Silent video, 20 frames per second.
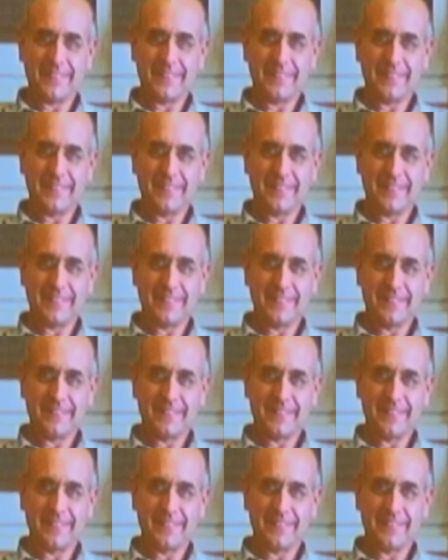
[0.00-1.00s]

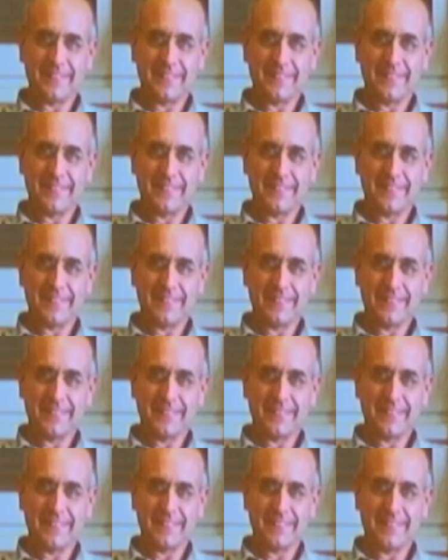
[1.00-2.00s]

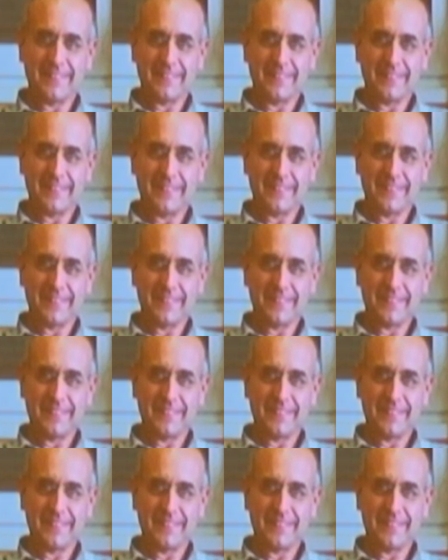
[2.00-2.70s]
[no speech]